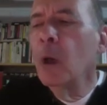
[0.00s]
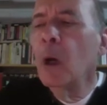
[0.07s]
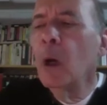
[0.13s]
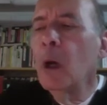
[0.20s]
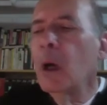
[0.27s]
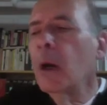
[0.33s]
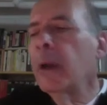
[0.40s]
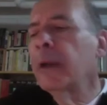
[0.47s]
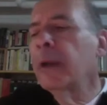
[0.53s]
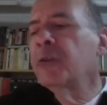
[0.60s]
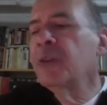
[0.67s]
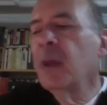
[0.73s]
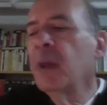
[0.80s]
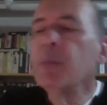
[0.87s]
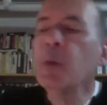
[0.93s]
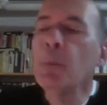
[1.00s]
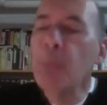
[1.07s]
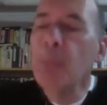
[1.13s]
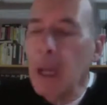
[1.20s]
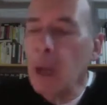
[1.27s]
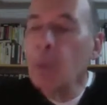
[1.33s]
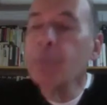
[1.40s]
except
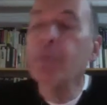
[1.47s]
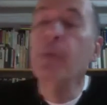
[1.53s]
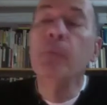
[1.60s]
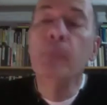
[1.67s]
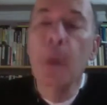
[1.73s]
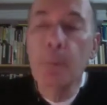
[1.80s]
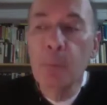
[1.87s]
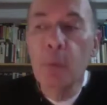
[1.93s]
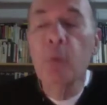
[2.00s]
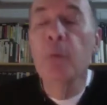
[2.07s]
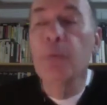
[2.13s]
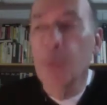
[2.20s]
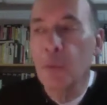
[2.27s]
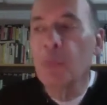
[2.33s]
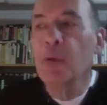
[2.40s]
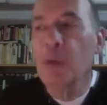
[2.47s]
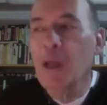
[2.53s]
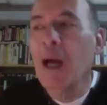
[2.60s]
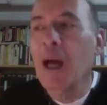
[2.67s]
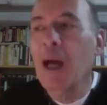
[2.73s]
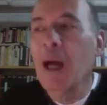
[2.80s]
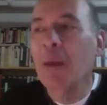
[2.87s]
about the number of
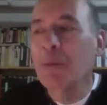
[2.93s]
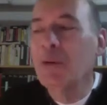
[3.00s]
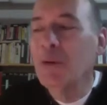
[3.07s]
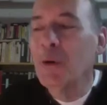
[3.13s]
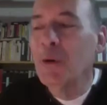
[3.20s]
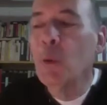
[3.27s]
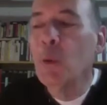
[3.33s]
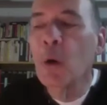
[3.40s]
overlaps that there were,